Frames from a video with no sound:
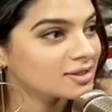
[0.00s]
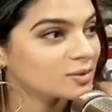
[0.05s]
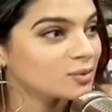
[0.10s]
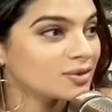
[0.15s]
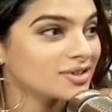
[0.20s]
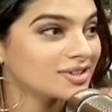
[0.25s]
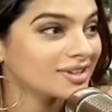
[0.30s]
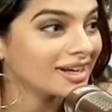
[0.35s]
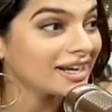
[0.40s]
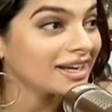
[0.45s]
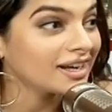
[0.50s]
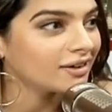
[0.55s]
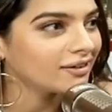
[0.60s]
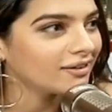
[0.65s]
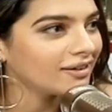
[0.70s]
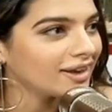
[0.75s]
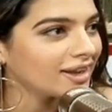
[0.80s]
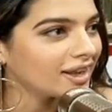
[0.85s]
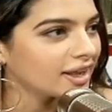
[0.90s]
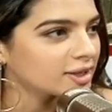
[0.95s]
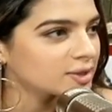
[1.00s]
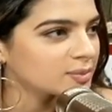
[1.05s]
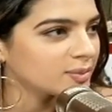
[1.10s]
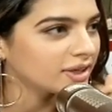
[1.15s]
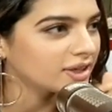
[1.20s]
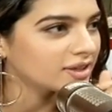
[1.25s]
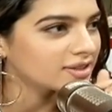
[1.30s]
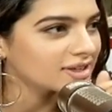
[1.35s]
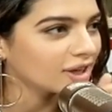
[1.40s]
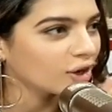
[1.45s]
It was a great learning
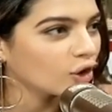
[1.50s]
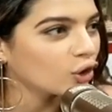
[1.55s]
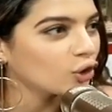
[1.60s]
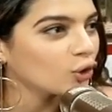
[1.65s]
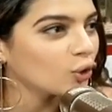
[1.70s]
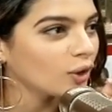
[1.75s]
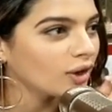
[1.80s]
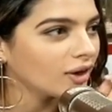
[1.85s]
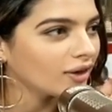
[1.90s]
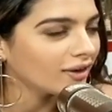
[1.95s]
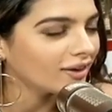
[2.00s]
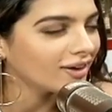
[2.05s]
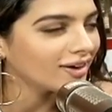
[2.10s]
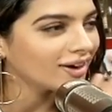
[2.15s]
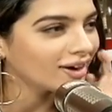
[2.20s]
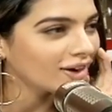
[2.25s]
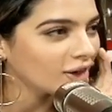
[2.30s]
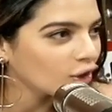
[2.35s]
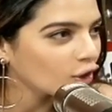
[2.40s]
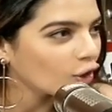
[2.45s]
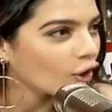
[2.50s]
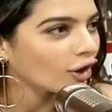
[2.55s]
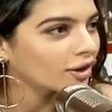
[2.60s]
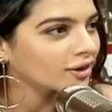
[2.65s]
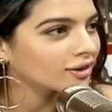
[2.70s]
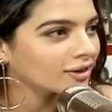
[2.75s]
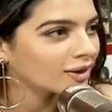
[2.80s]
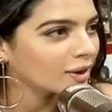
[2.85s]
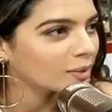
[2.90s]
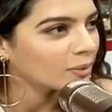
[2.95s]
experience. I got to learn a
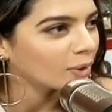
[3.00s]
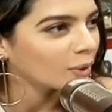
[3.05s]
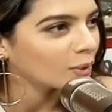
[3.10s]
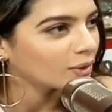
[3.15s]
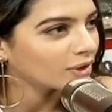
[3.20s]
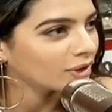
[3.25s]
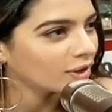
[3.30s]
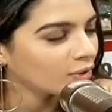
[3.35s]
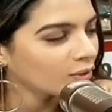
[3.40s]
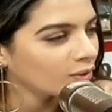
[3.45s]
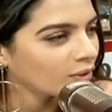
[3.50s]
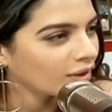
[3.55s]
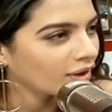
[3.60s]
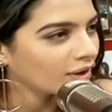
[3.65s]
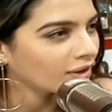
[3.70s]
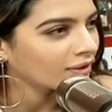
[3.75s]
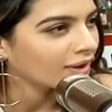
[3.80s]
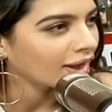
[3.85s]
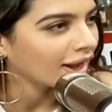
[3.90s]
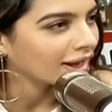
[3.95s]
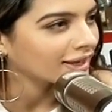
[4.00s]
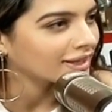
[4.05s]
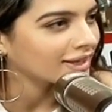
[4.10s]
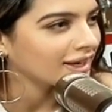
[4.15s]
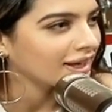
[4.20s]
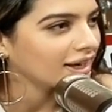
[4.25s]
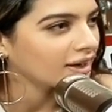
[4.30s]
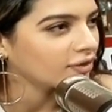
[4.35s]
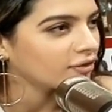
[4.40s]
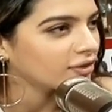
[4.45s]
lot about, you know,
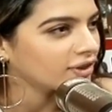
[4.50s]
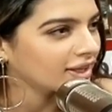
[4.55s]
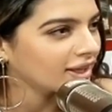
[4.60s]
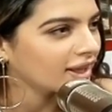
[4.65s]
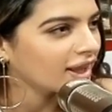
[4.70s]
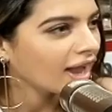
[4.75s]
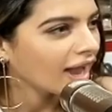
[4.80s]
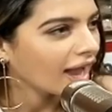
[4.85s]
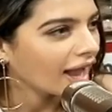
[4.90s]
acting and everything.